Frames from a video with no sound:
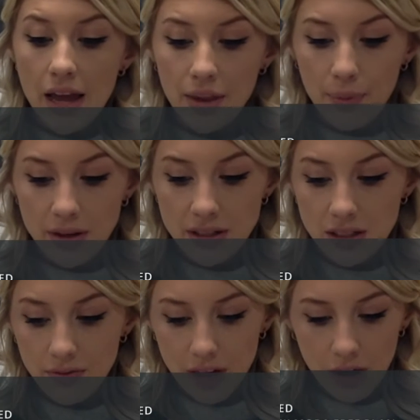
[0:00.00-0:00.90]
In the
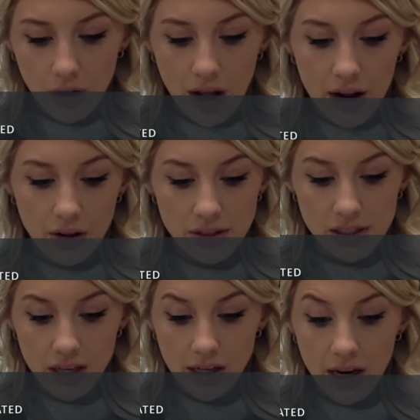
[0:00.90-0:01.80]
presence of nickel ions, the
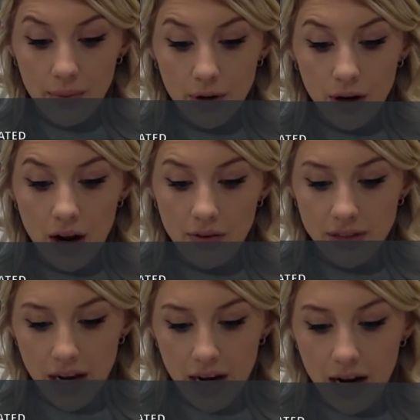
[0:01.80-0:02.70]
diameter of
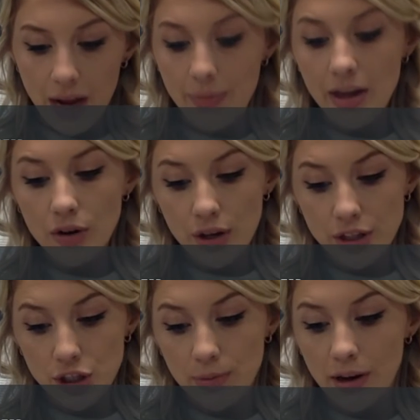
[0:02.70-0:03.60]
TED8M
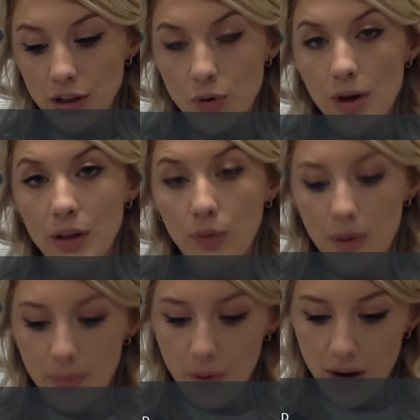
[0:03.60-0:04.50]
increased to about
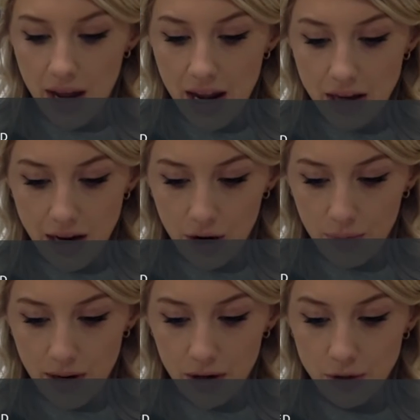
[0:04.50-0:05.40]
23.8
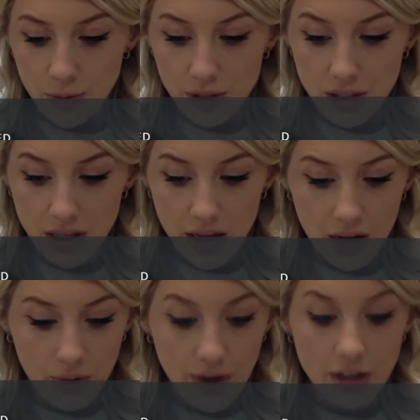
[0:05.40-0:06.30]
nanometers, which is
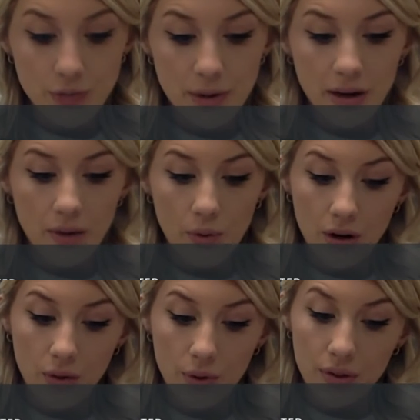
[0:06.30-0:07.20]
in arrangement
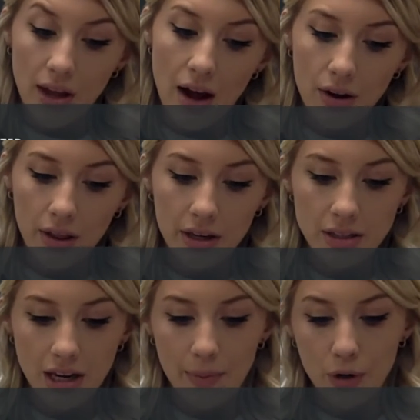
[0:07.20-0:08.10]
with
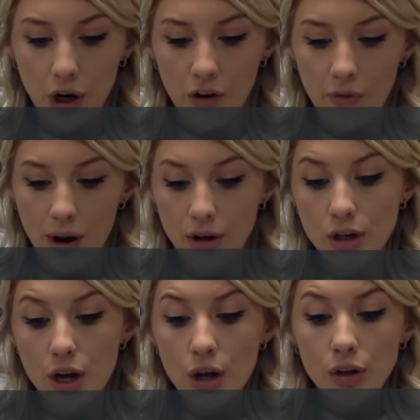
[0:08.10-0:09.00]
calculated diameter of around
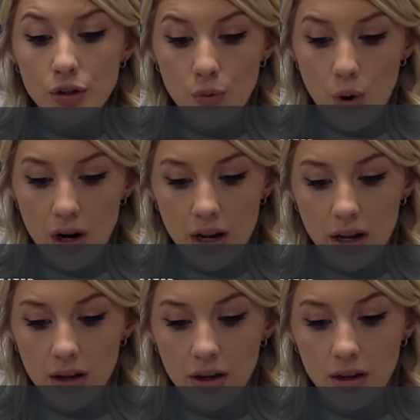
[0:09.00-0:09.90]

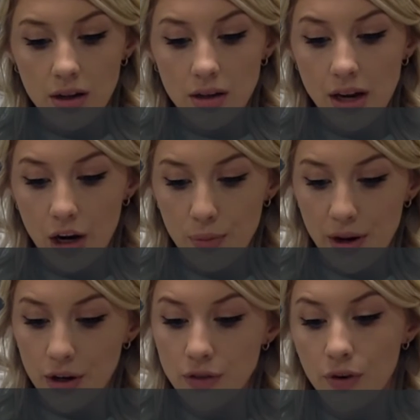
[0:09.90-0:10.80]
20
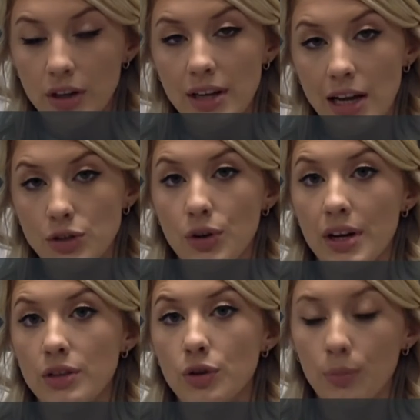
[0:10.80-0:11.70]
nanometers for a
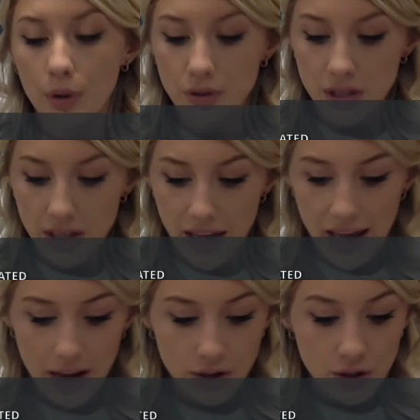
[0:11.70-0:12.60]
tetrahedral protein
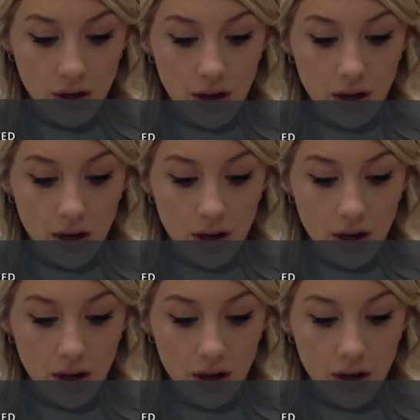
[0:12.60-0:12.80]
cage.